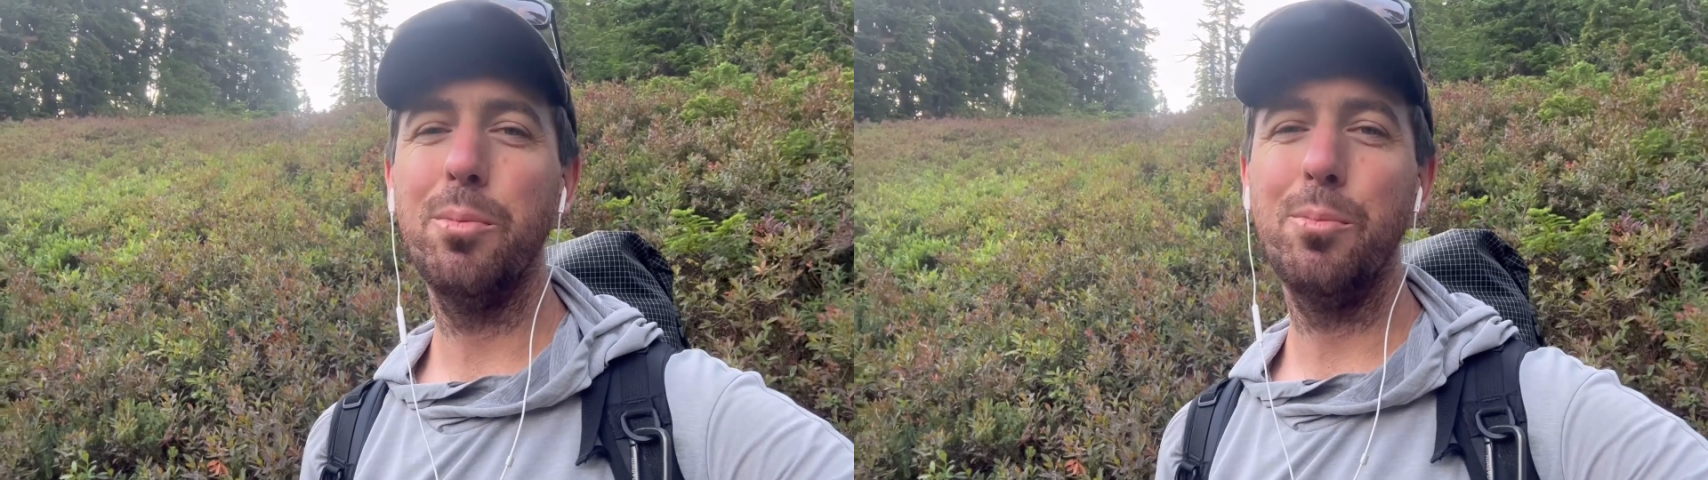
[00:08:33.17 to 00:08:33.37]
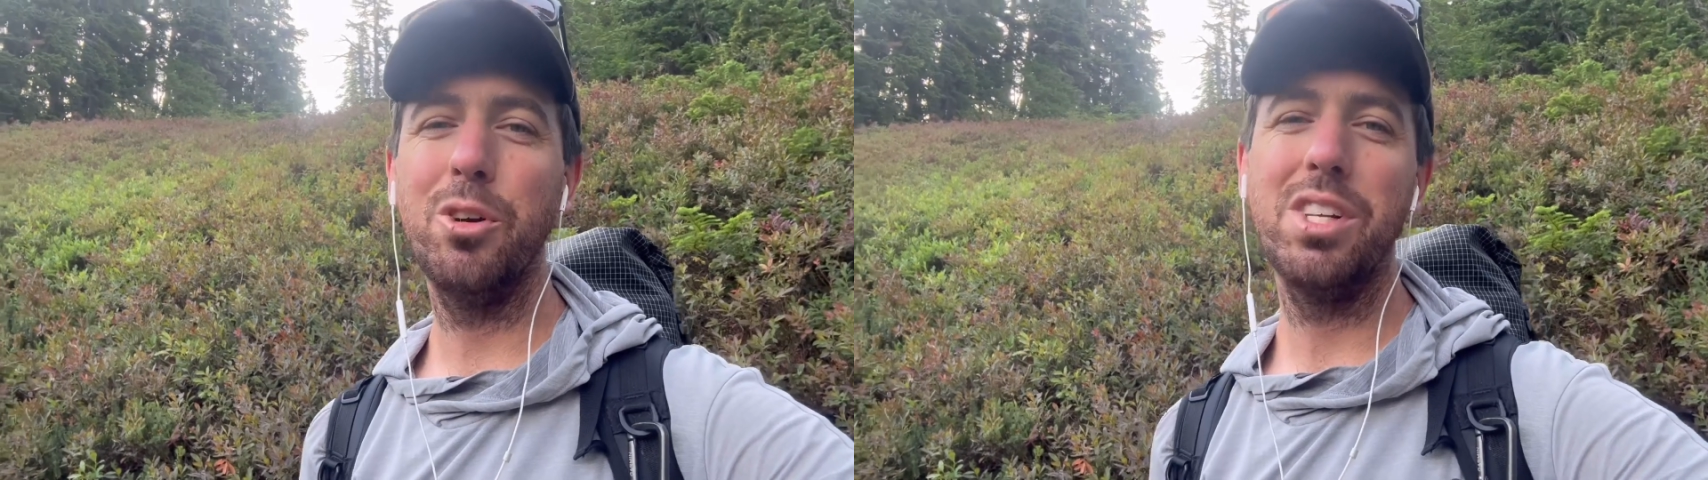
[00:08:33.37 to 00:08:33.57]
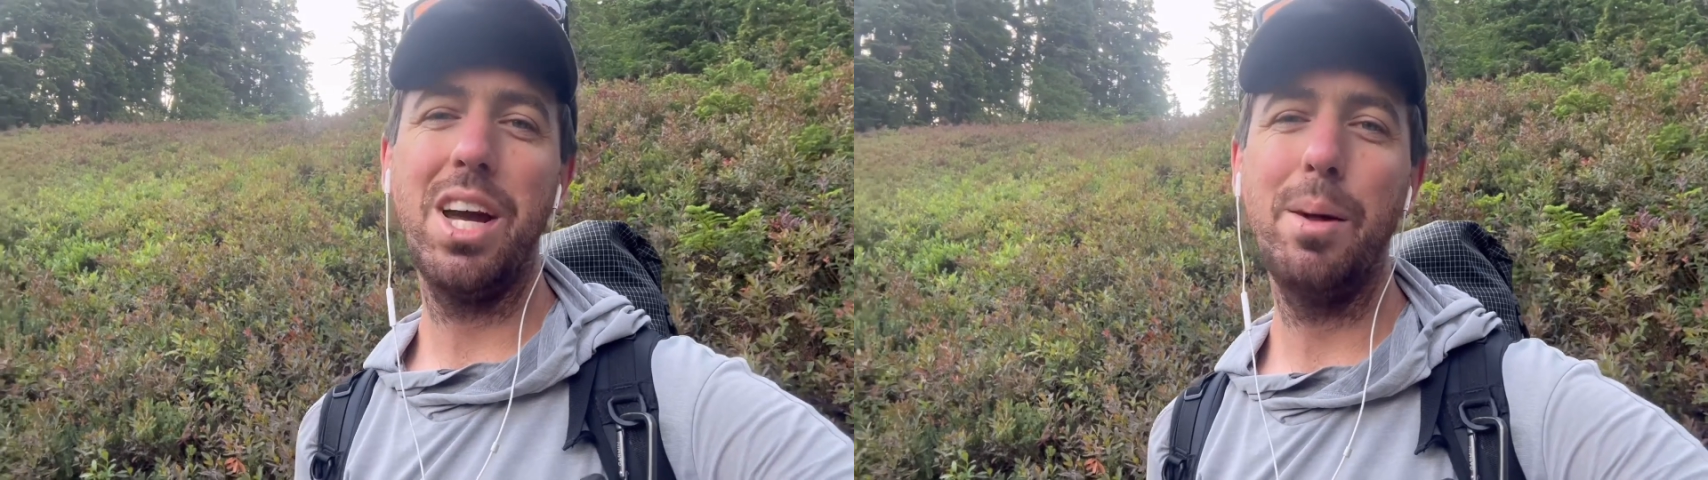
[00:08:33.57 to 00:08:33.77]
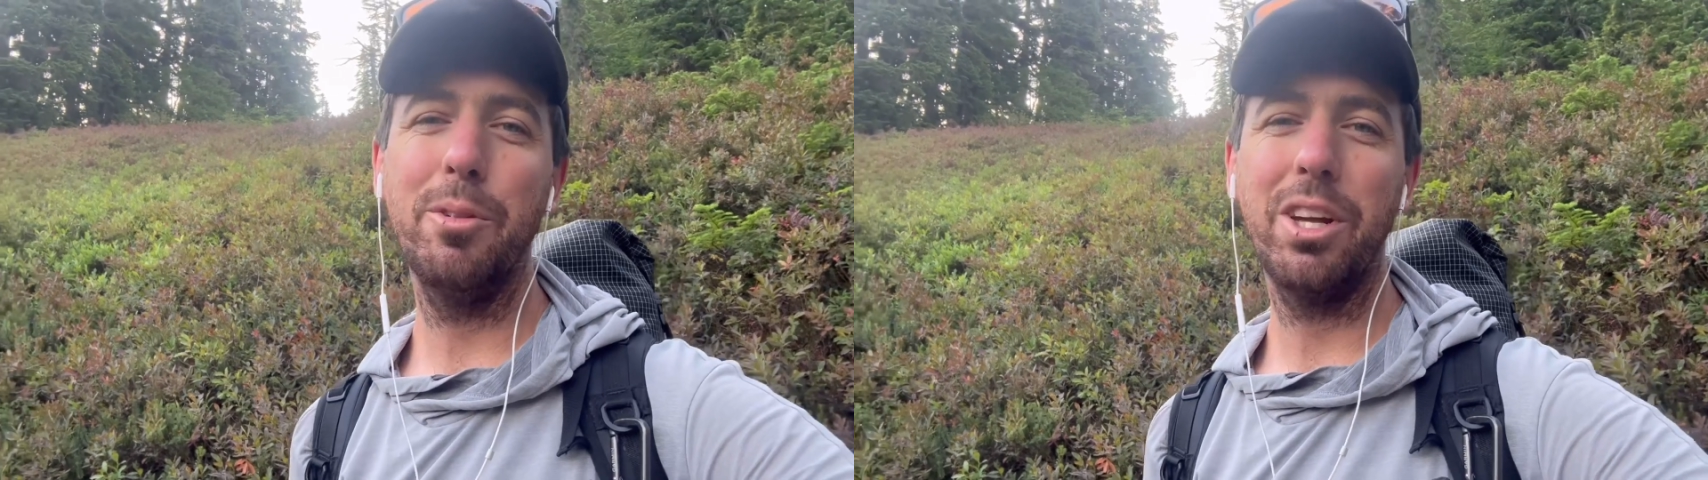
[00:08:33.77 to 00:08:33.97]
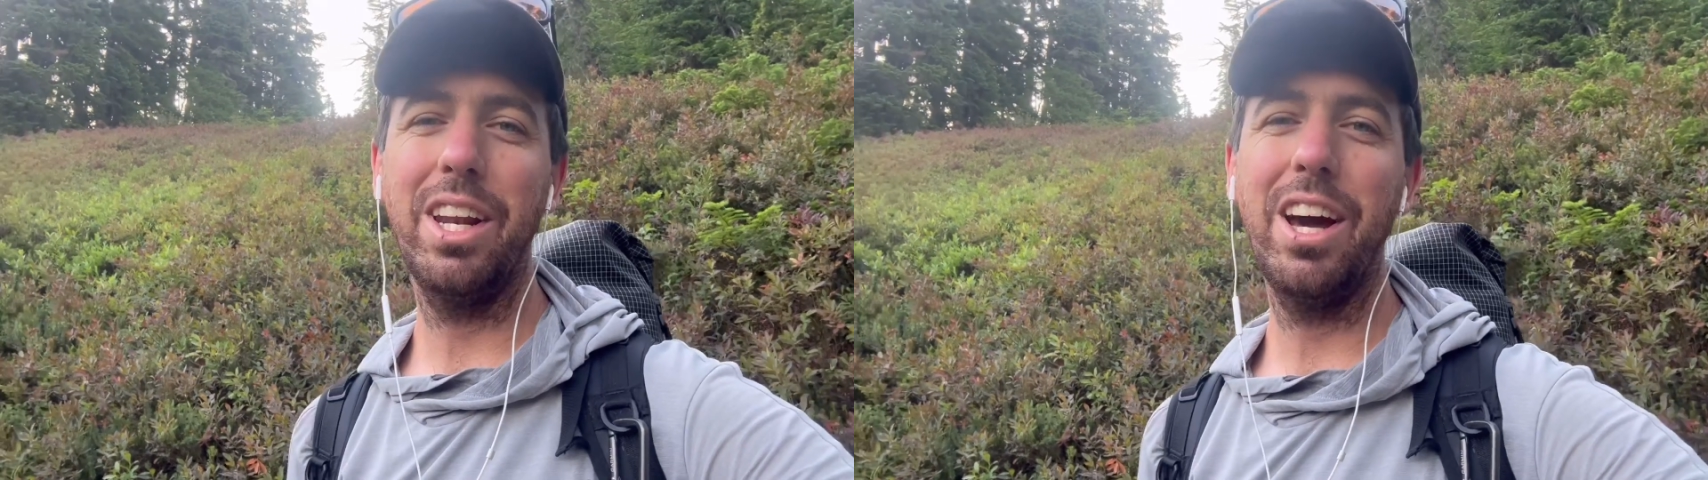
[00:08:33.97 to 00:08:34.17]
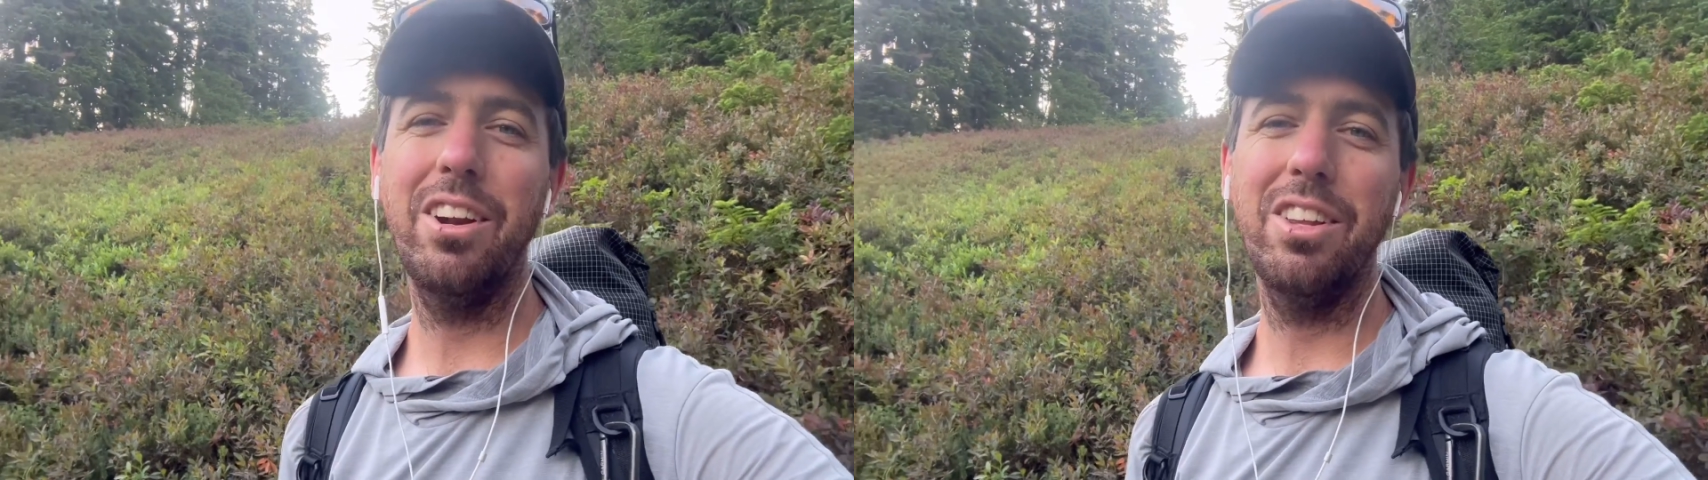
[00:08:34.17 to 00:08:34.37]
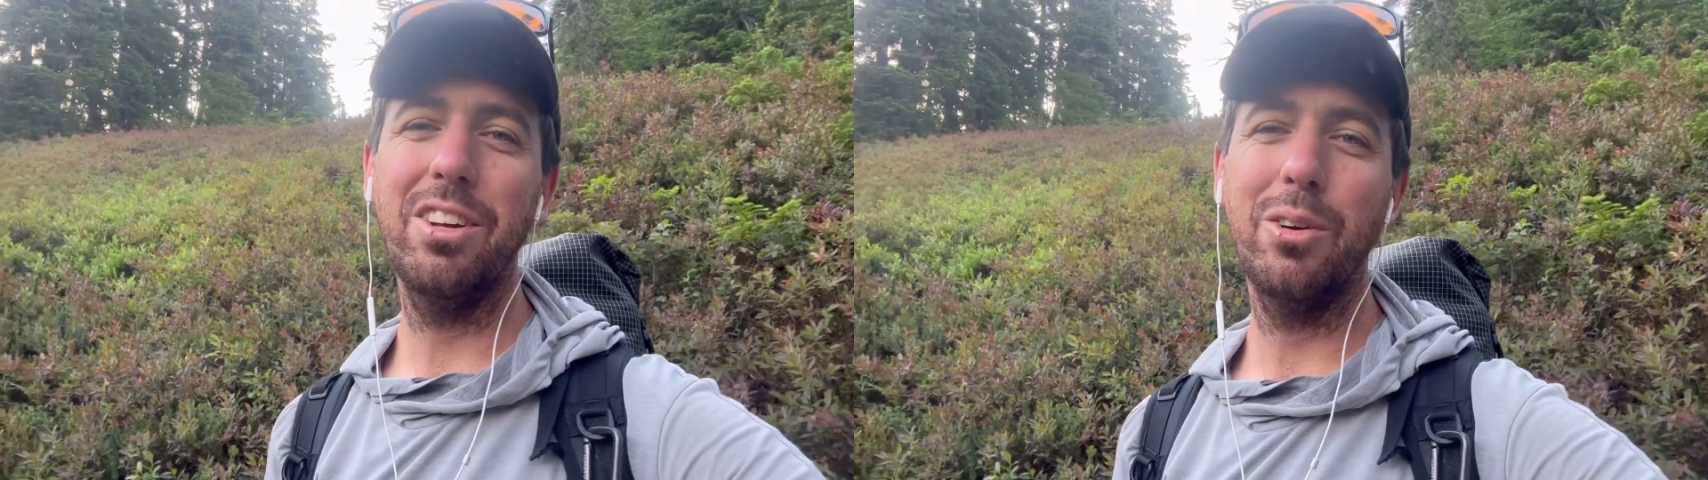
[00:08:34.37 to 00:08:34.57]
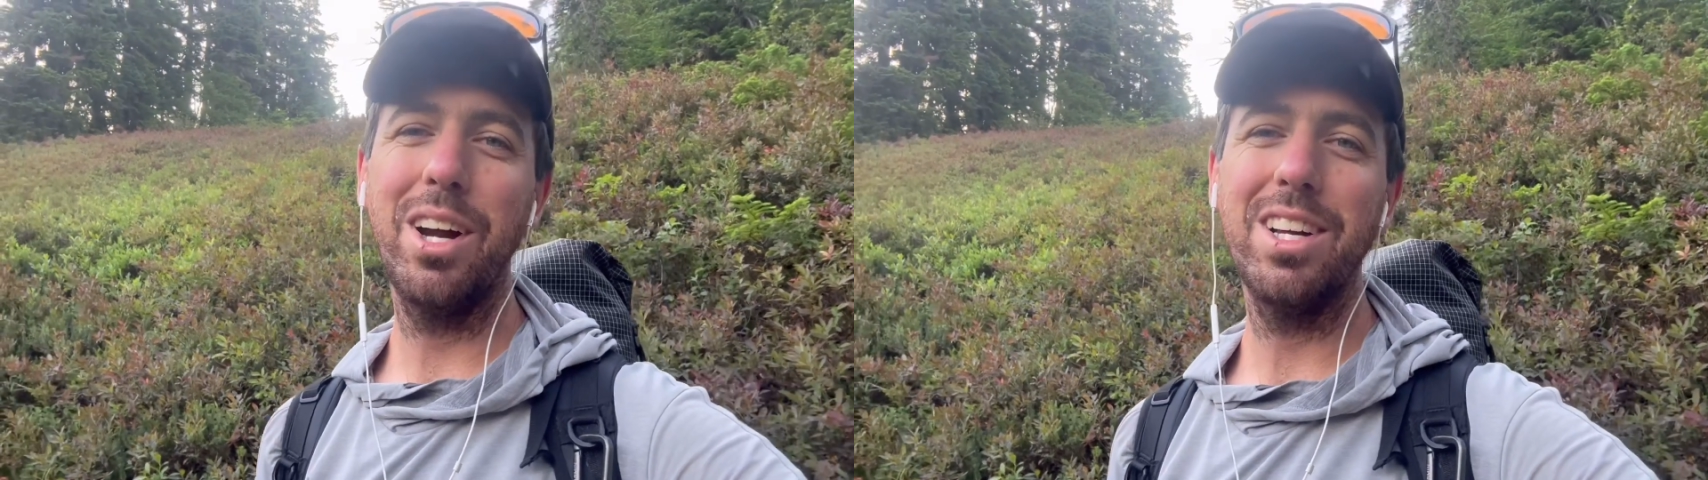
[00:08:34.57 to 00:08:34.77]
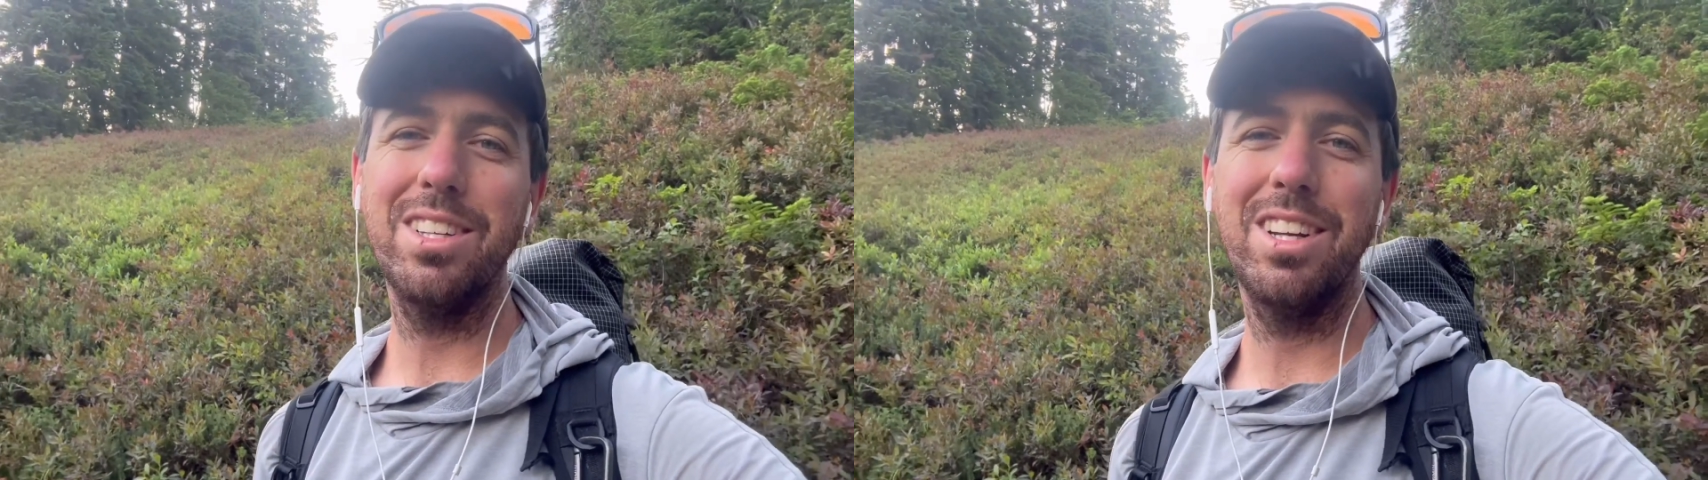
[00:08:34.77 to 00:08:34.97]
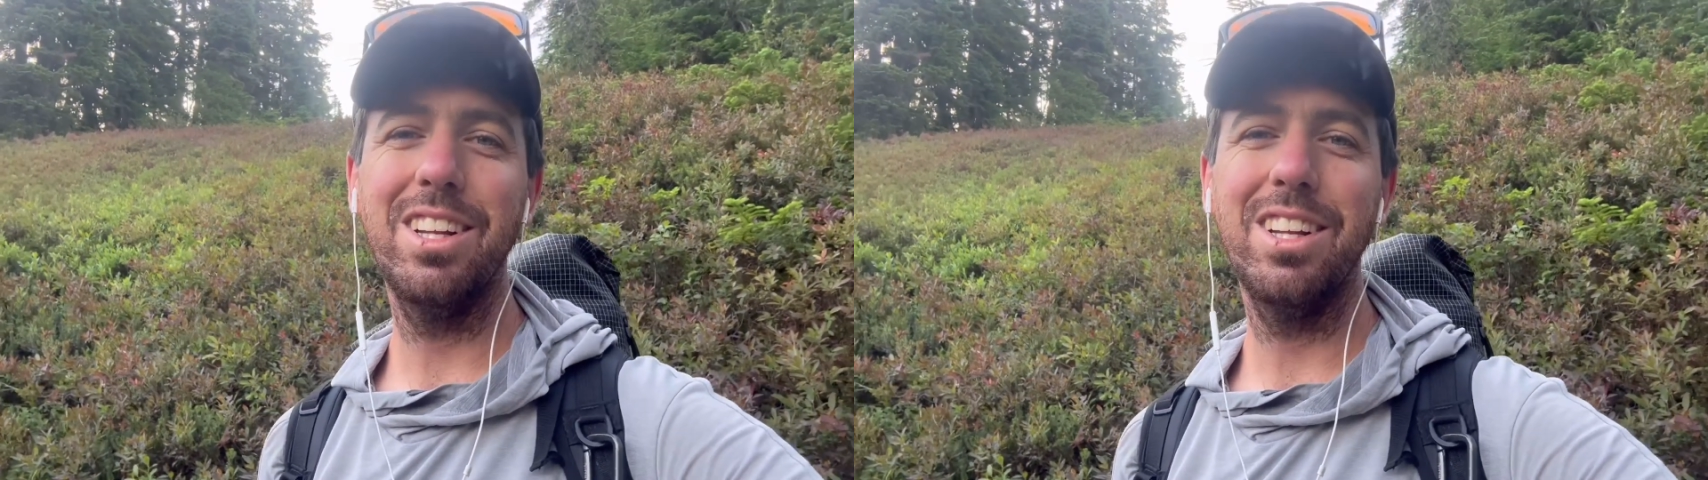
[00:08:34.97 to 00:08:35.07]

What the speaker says: more time looking out at the horizon